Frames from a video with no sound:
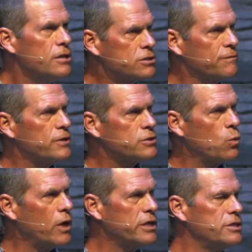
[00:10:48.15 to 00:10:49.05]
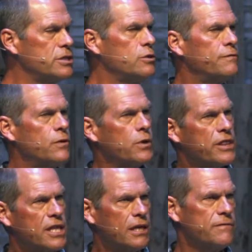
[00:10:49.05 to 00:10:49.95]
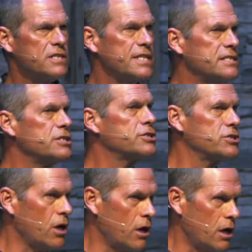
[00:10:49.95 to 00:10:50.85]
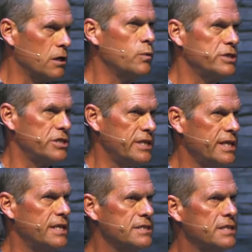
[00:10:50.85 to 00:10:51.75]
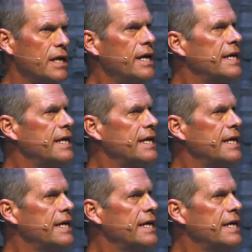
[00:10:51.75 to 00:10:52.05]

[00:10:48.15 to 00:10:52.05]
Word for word: So verse one and two, if you want to think of this as a song, which it is,